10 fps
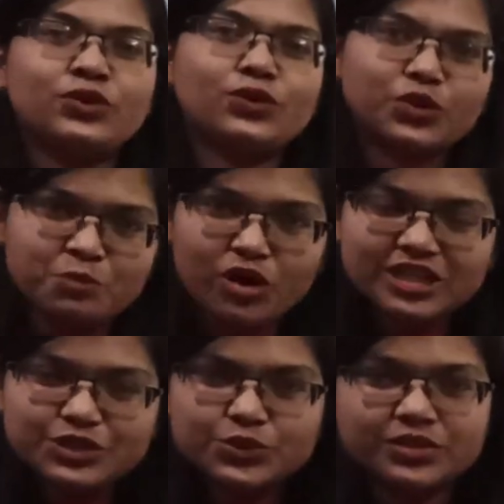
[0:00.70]
Good
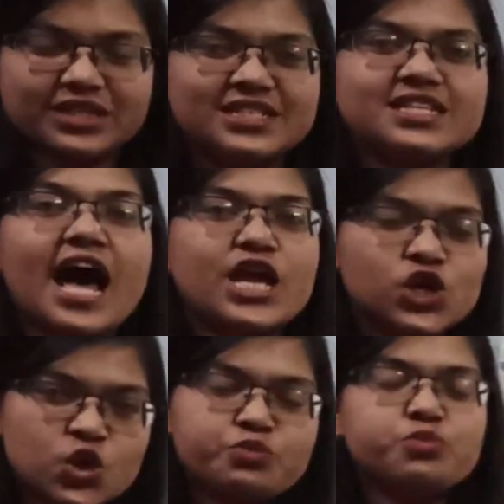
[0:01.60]
morning students. I
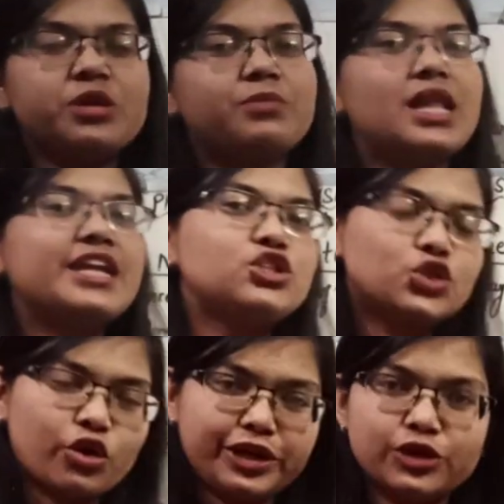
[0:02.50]
hope you people are
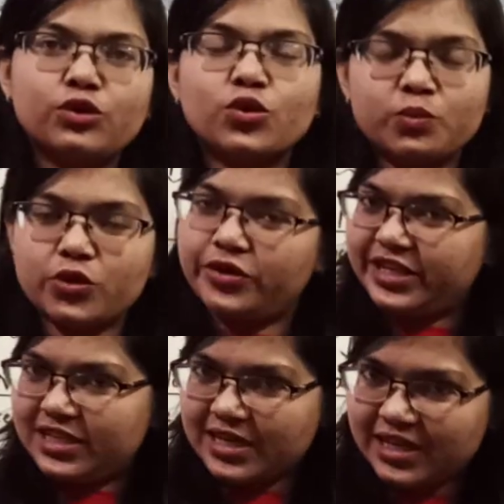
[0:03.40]
enjoying your home
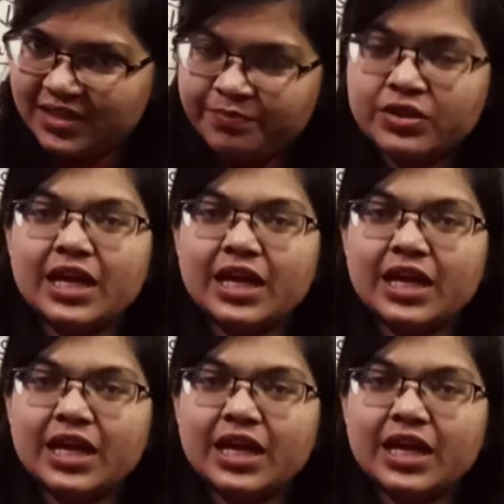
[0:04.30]
quarantine.